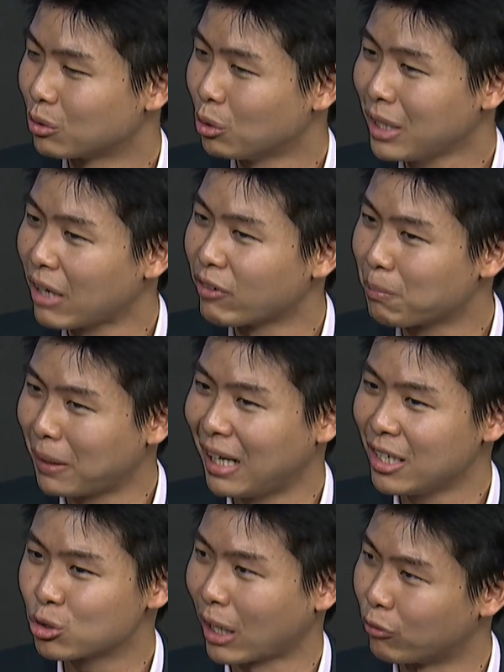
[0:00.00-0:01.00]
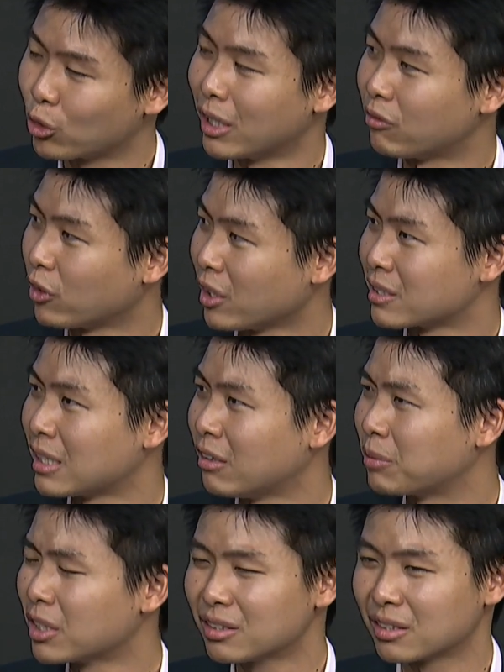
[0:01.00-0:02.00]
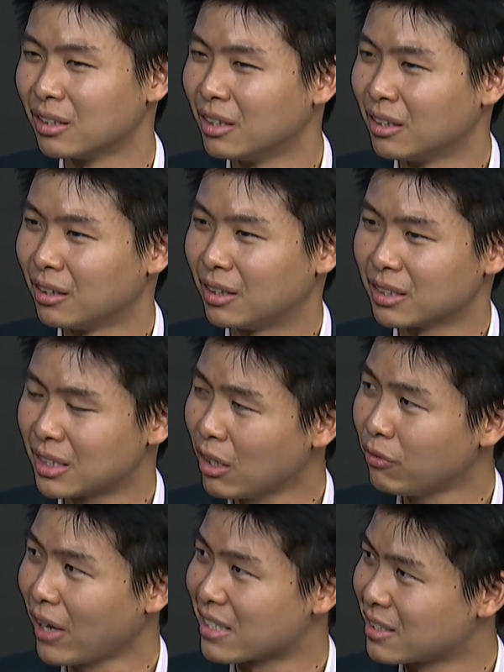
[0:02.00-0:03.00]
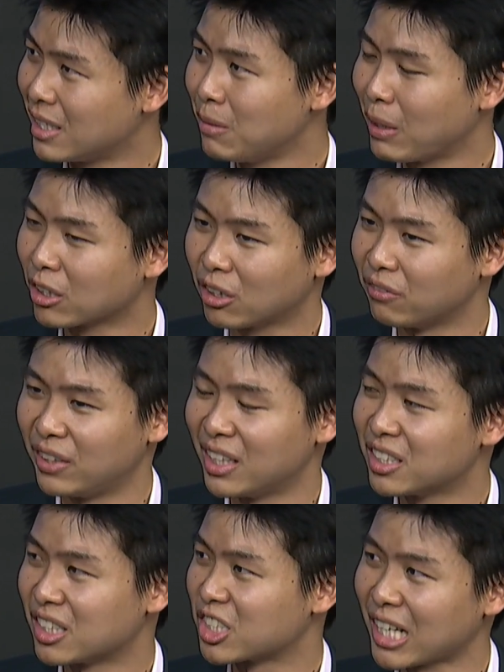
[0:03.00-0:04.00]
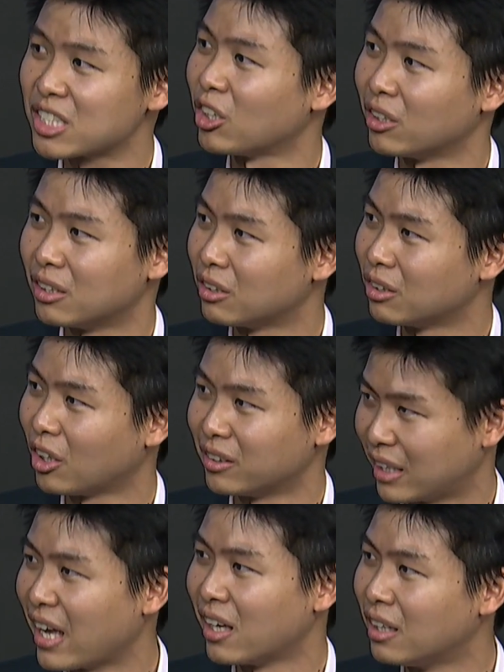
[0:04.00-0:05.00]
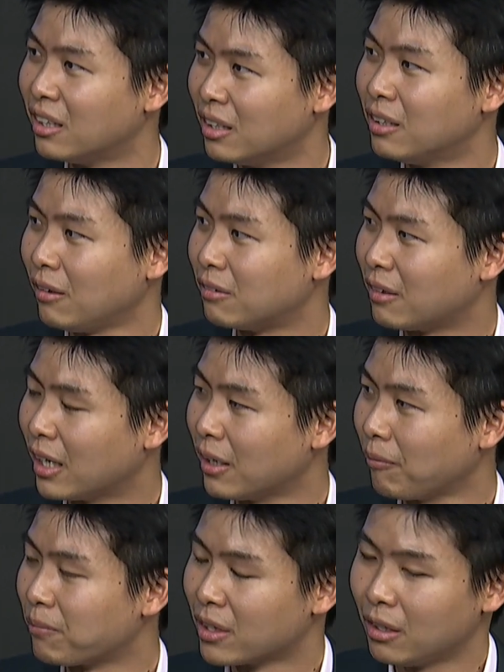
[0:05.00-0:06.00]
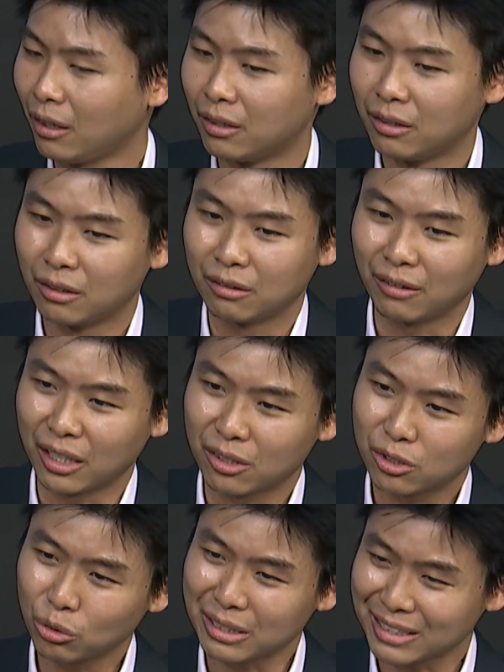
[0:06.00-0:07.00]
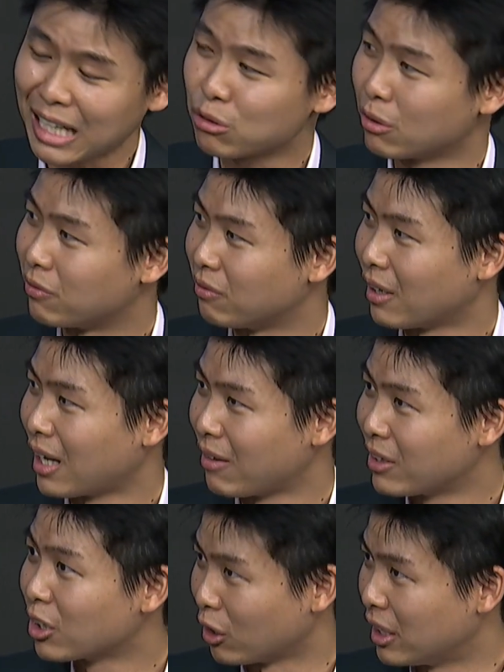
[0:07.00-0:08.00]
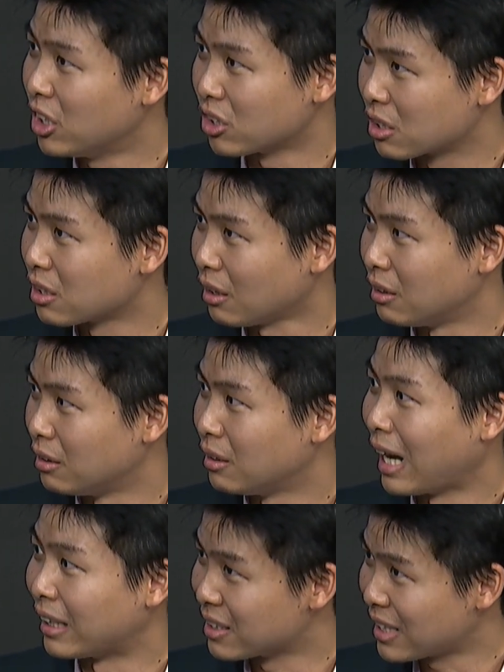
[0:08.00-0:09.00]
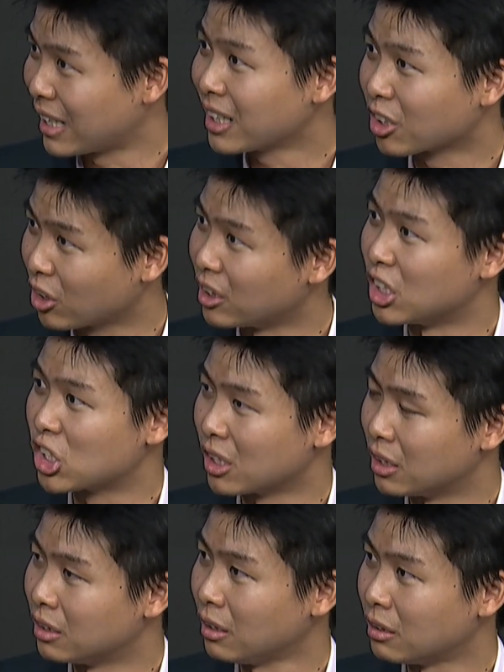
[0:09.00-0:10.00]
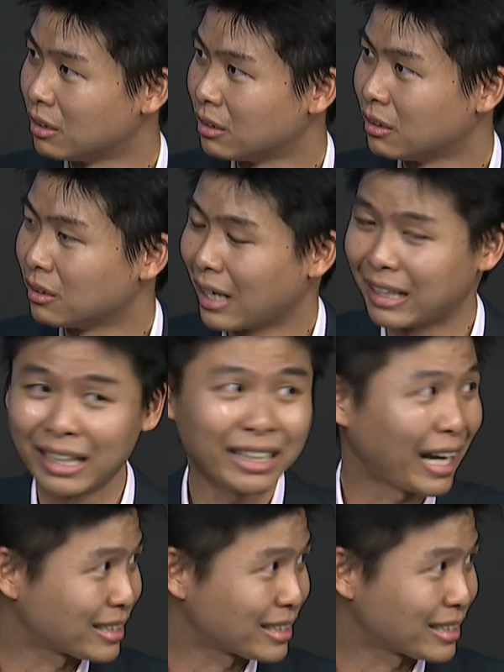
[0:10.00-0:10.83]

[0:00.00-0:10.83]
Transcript: don't have a place to advocate for yourself because the self-esteem and confidence is just not there, right? Right. So it starts with having knowledge, understanding the condition, and then